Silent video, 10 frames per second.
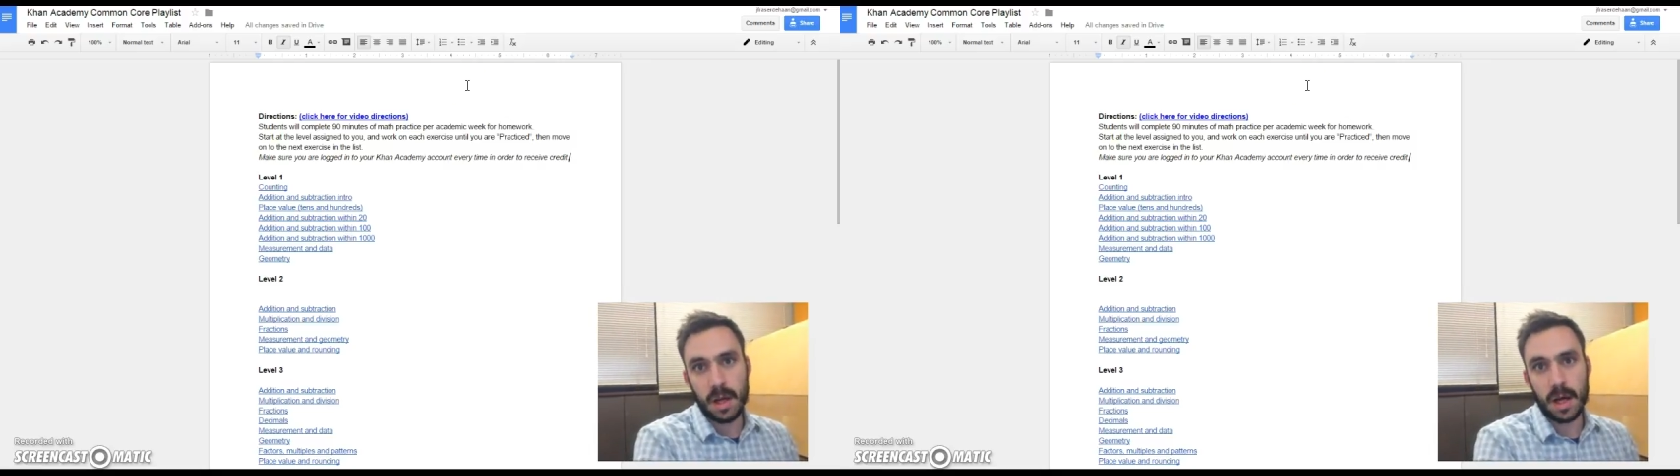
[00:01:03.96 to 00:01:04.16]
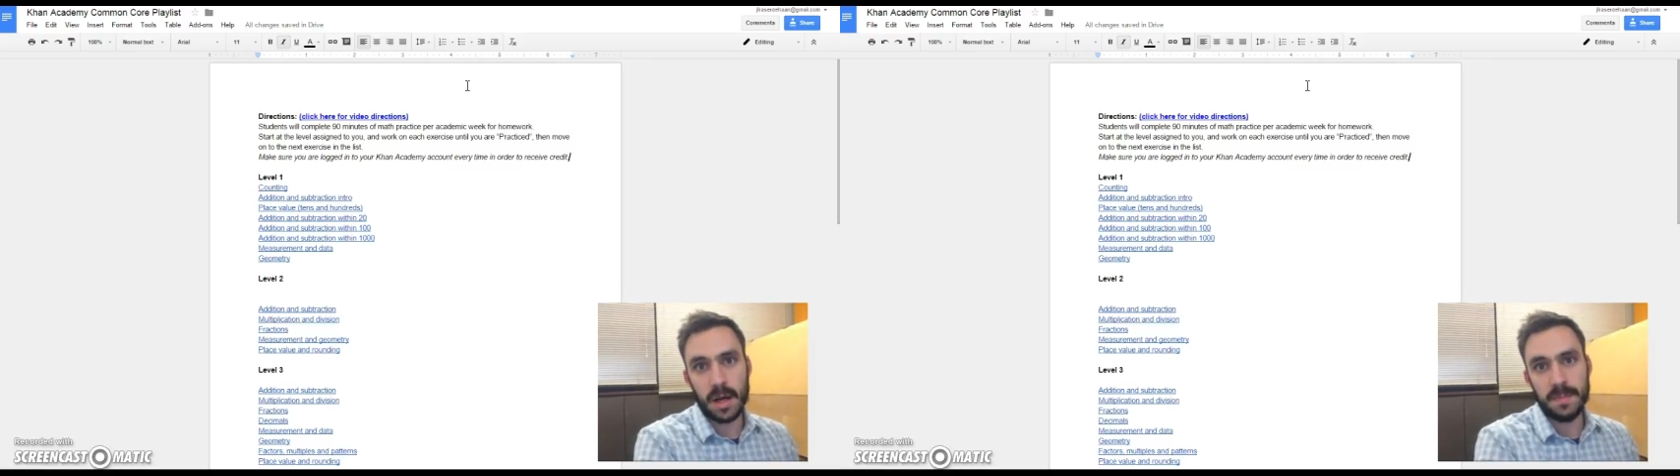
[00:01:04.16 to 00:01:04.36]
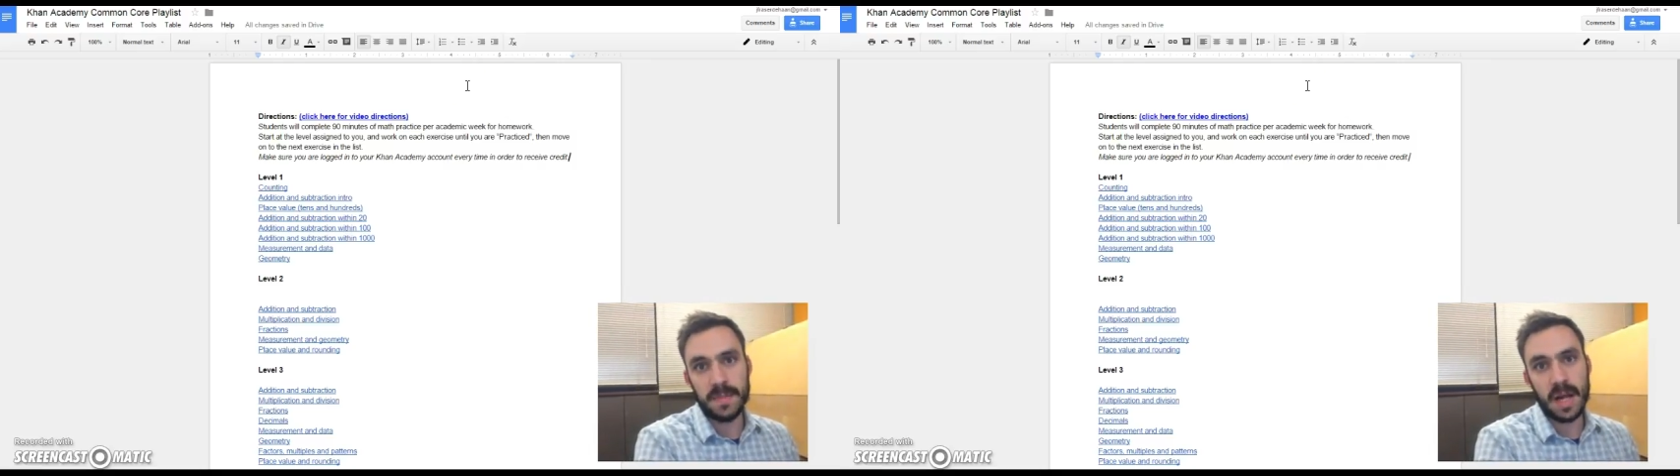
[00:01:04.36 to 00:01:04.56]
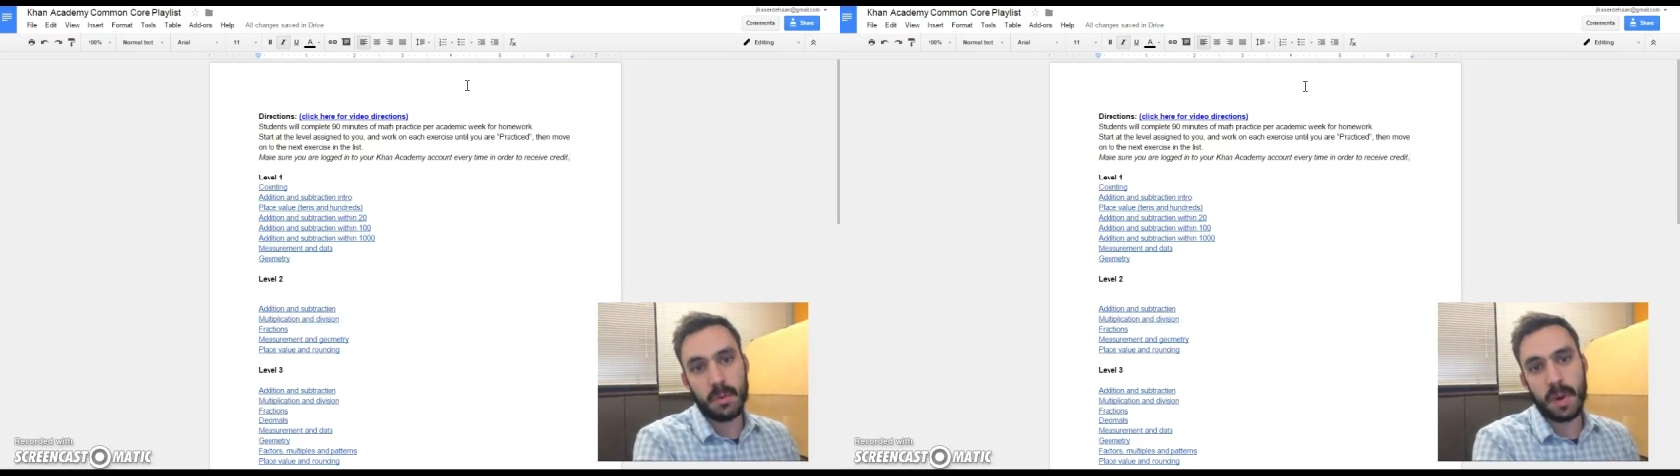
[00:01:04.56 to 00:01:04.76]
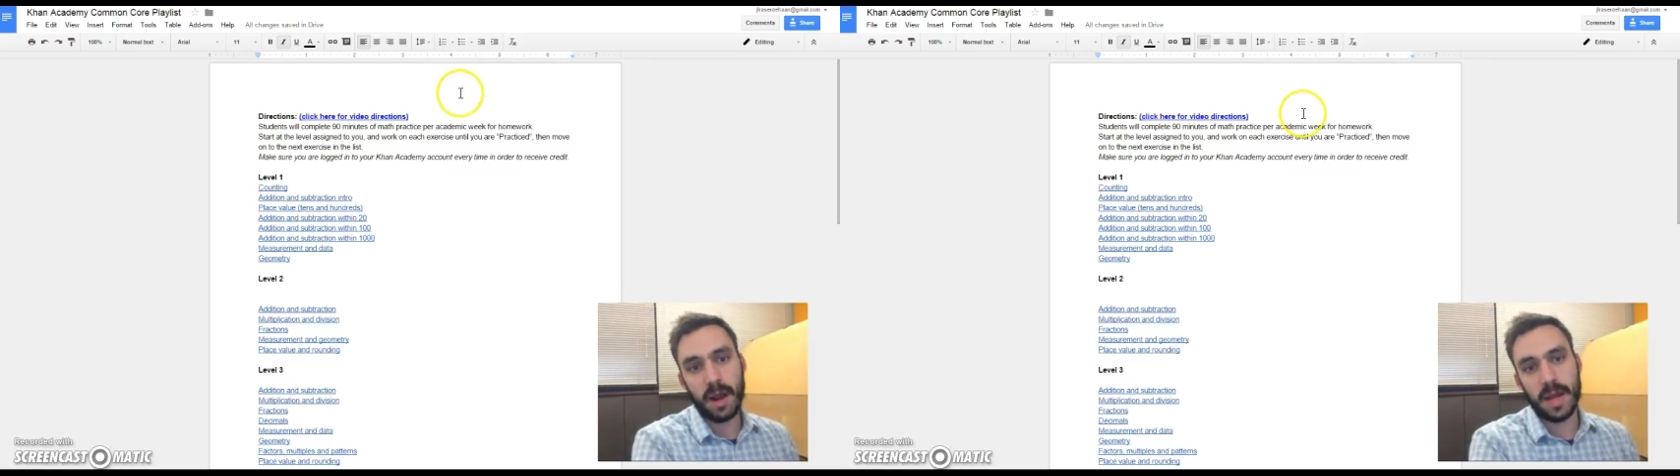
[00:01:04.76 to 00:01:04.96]
Now,
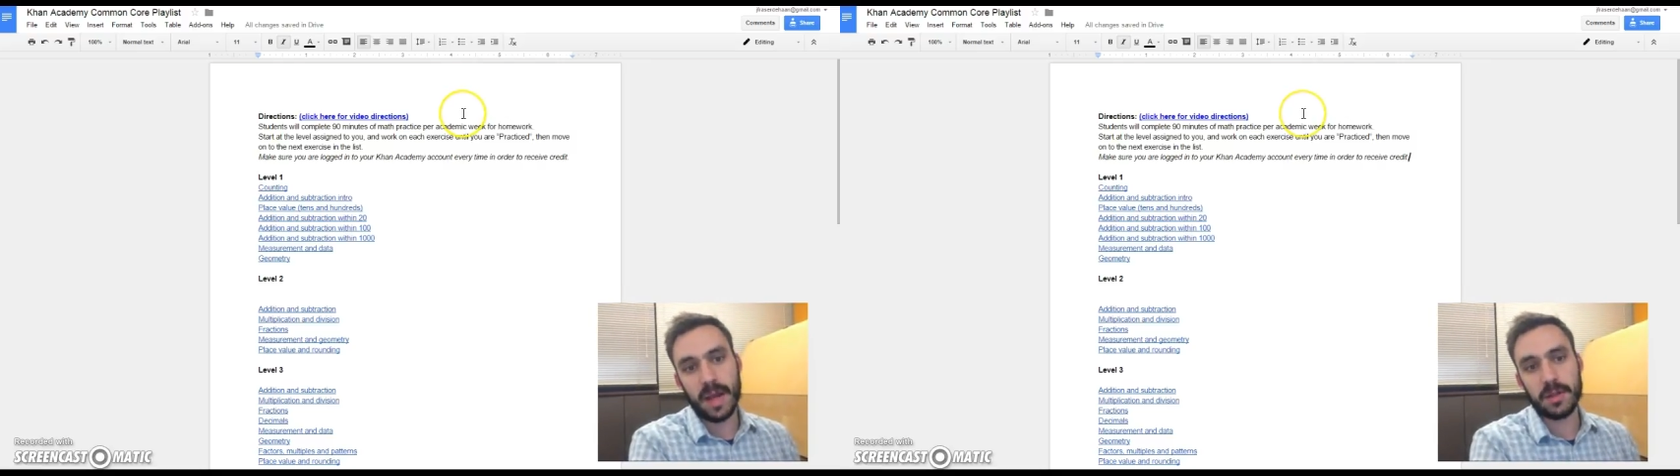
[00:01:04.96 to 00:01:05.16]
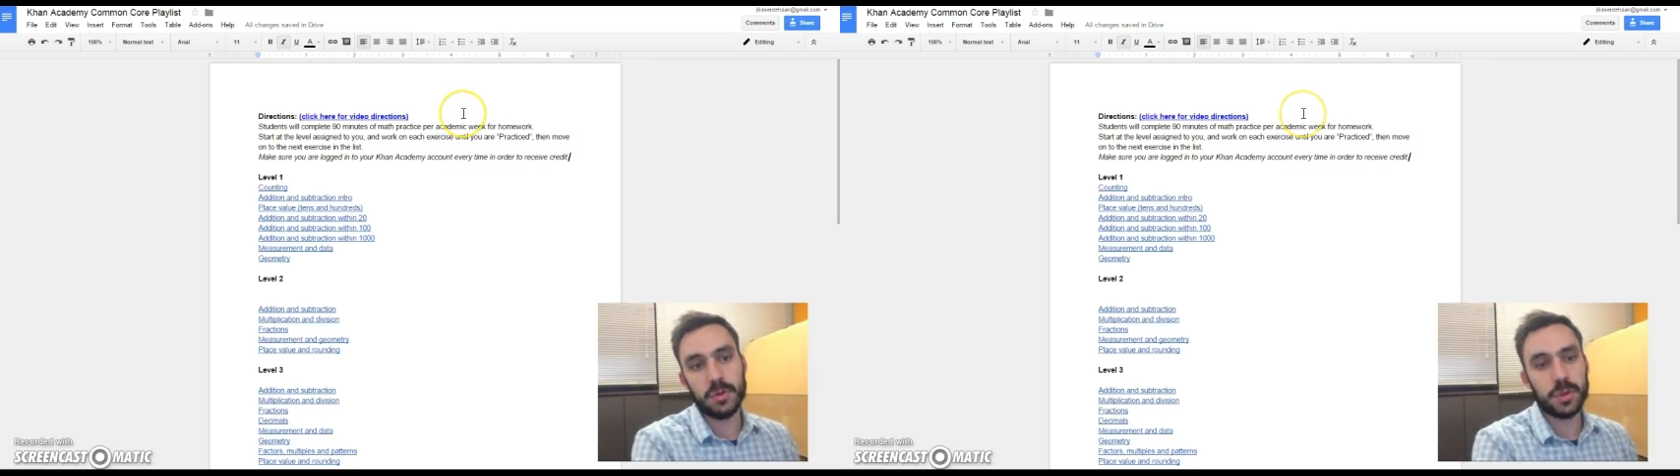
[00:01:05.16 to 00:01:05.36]
a while back, you